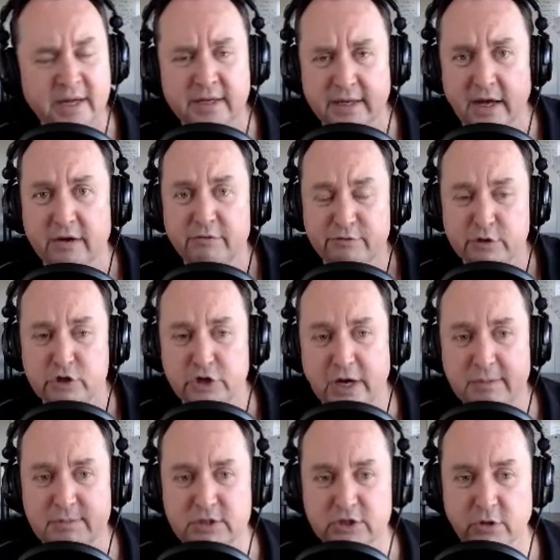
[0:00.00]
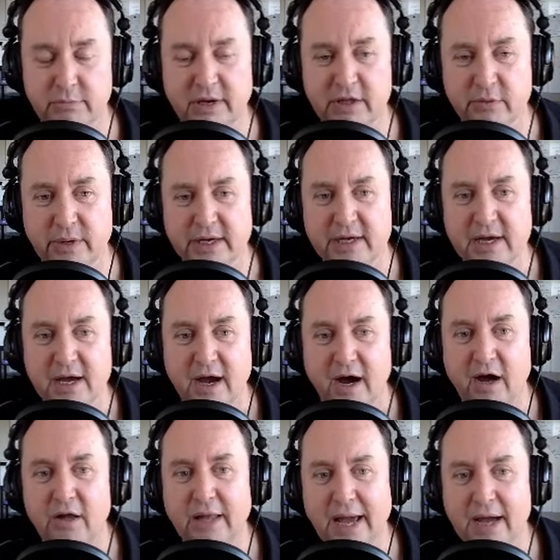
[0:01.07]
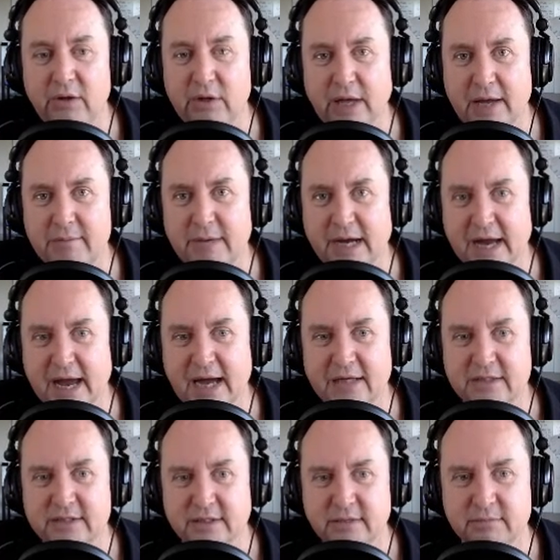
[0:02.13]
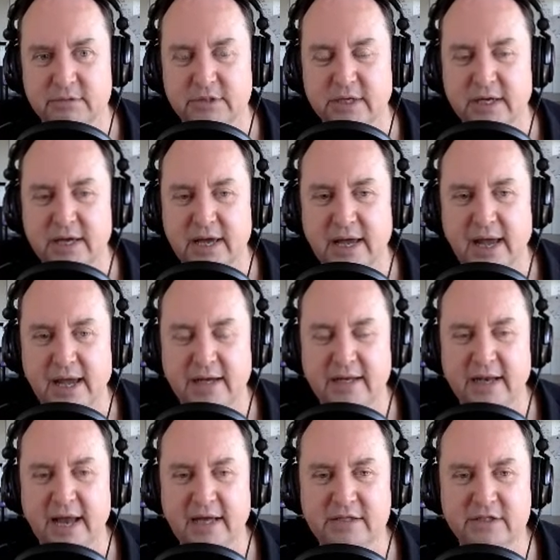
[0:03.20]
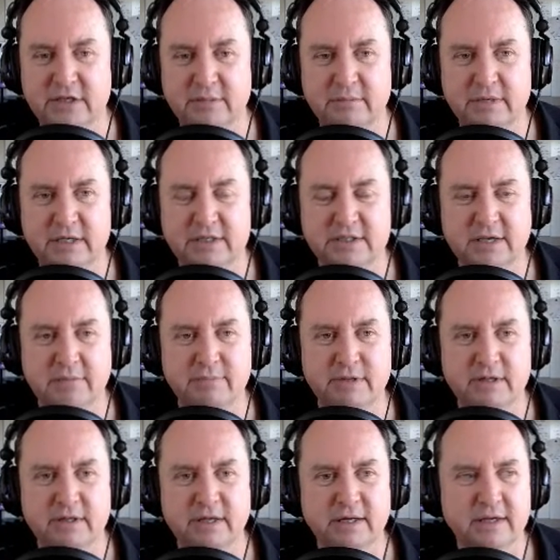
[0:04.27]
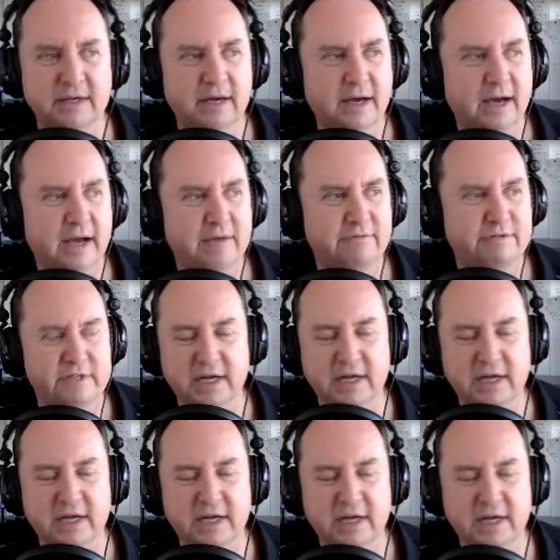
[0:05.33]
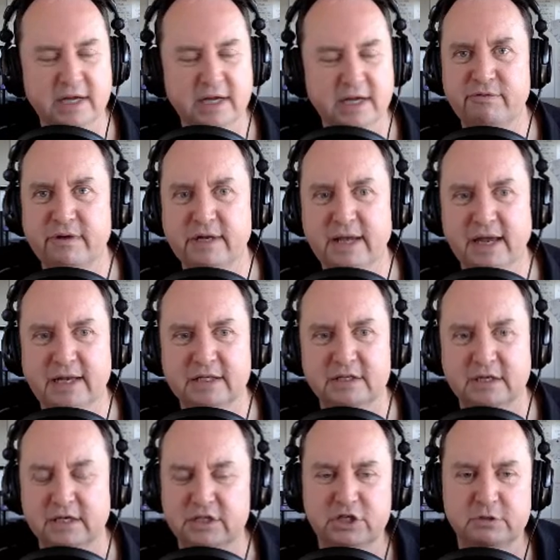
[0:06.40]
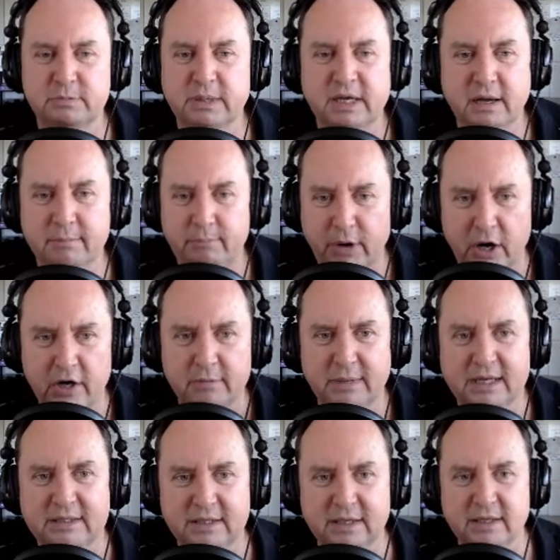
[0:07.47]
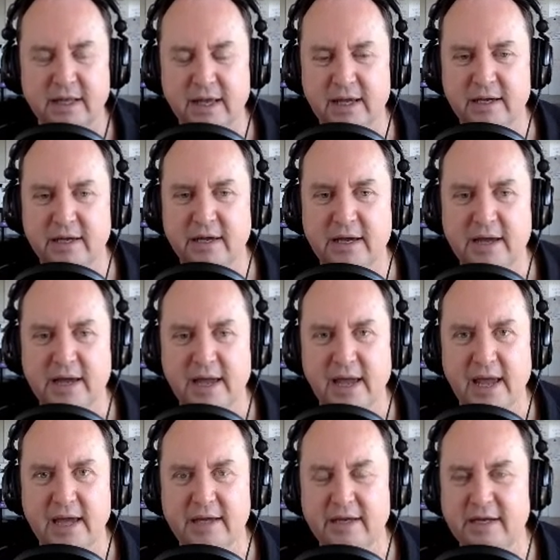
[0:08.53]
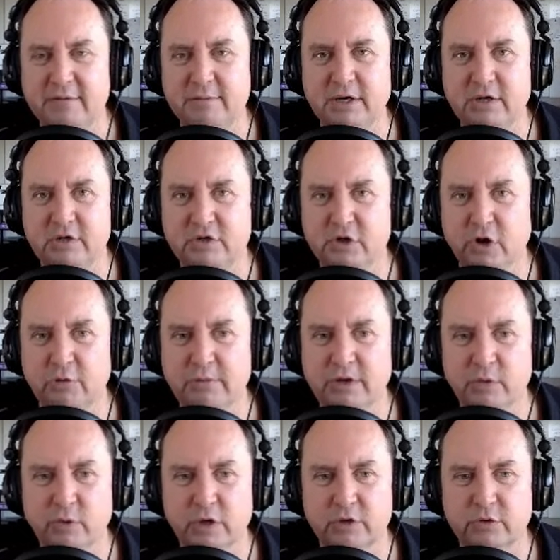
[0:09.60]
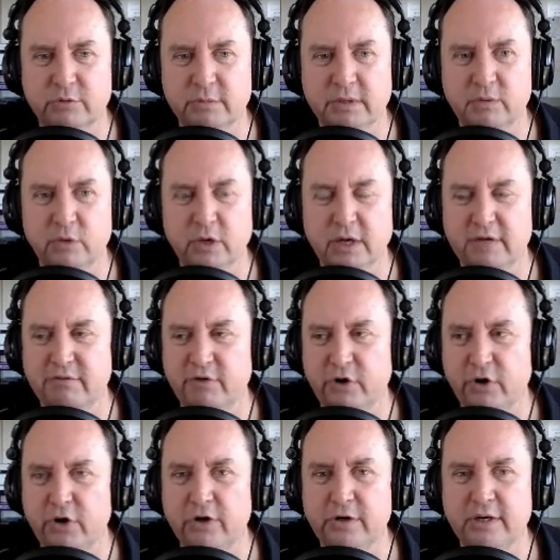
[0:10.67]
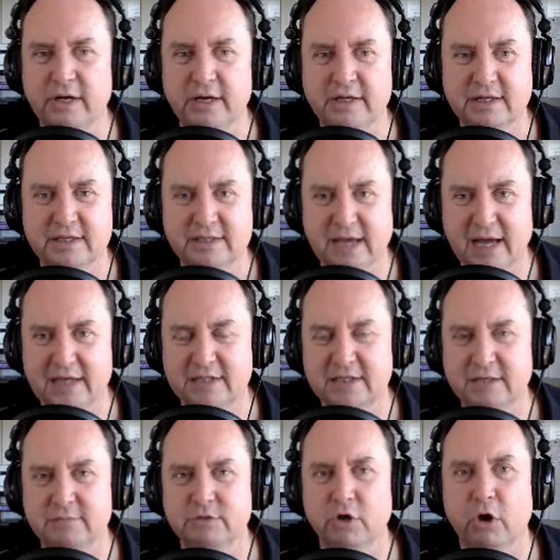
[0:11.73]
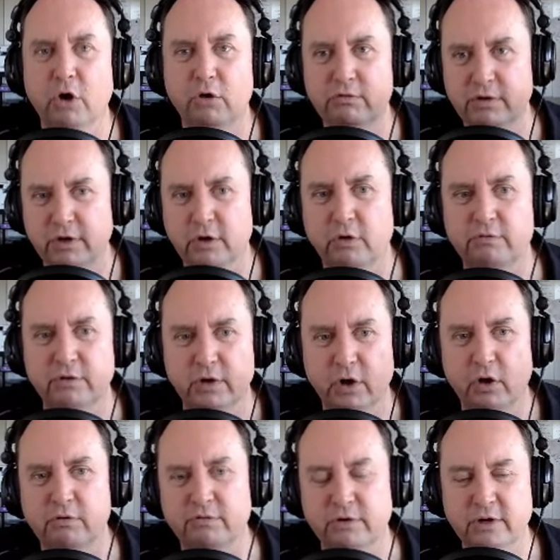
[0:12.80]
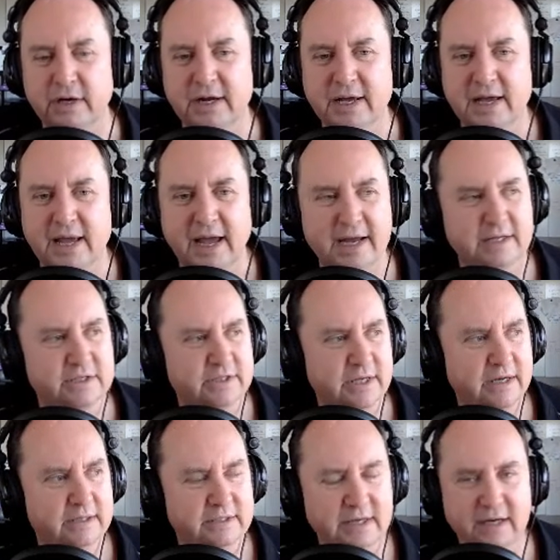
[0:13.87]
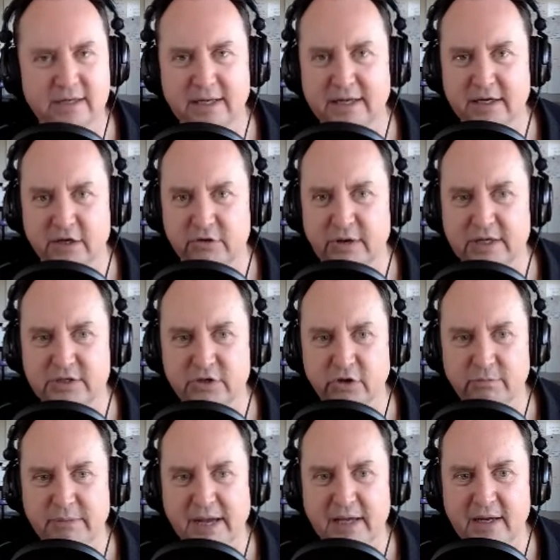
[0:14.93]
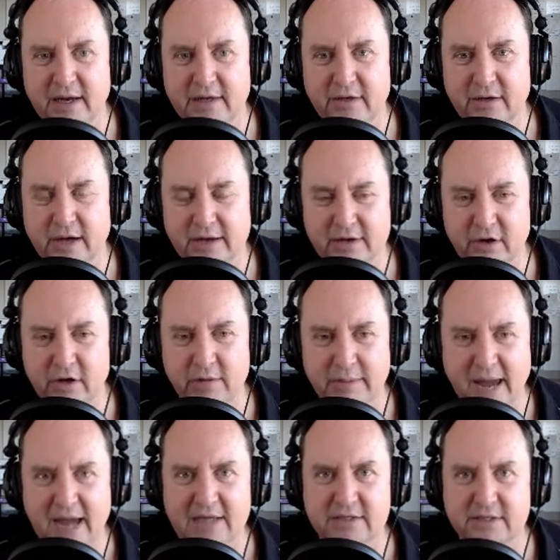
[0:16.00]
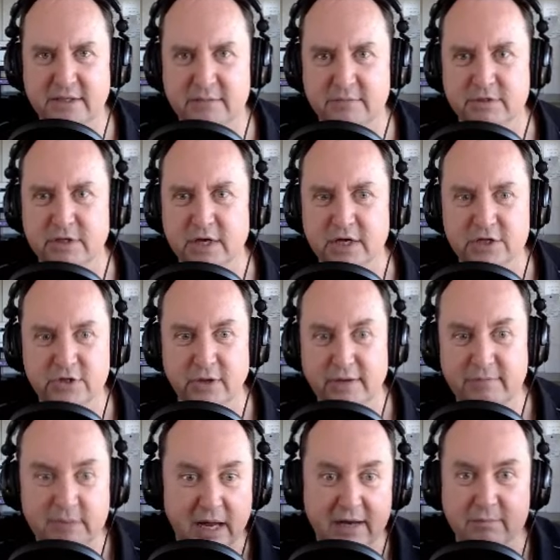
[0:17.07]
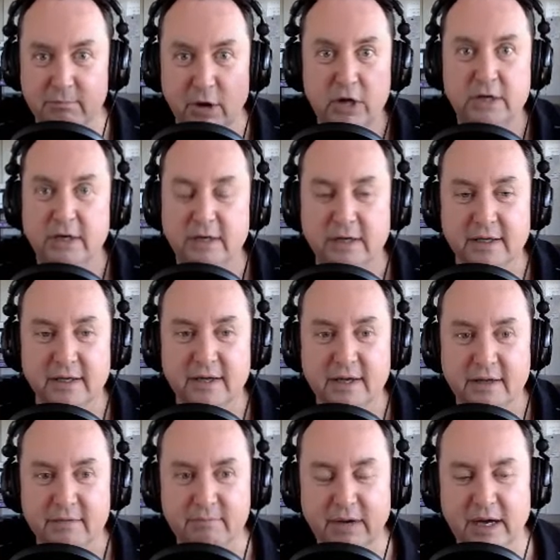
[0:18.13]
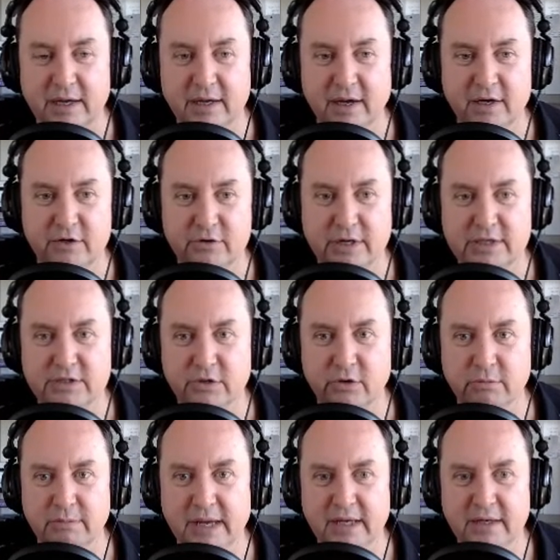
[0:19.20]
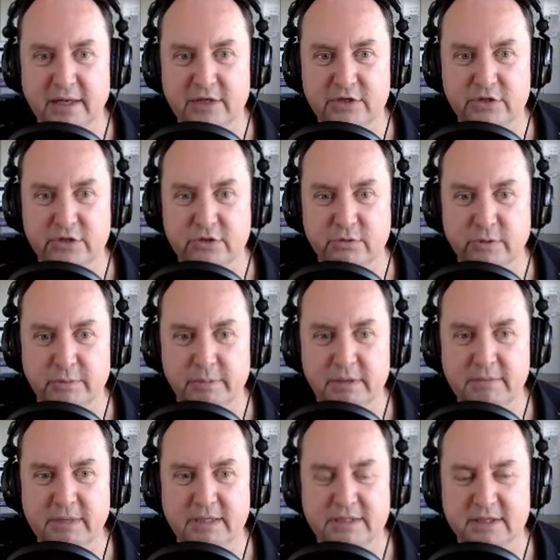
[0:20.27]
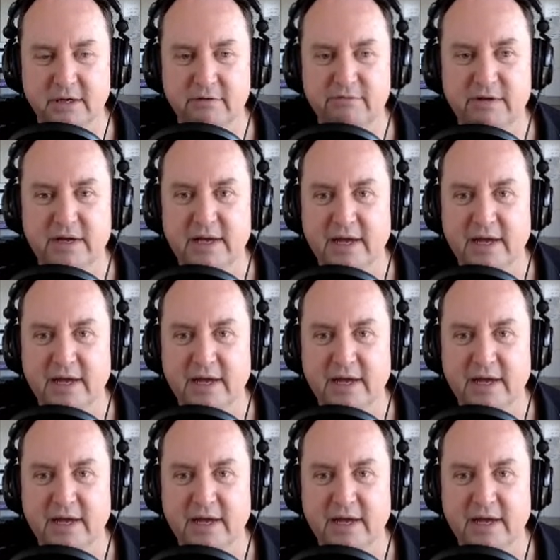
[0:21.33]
Now, in a future episode, by the way, I'll outline my axioms. And an axiom is something that I've said it so often, and it's, it's just become part of my DNA. And anybody who's known me or worked with me will have heard these axioms over and over and over. And instead of sounding like a crazy old man, I, I call them axioms. So I'm kind of marketing my uh, crazy old man nature to repeat myself.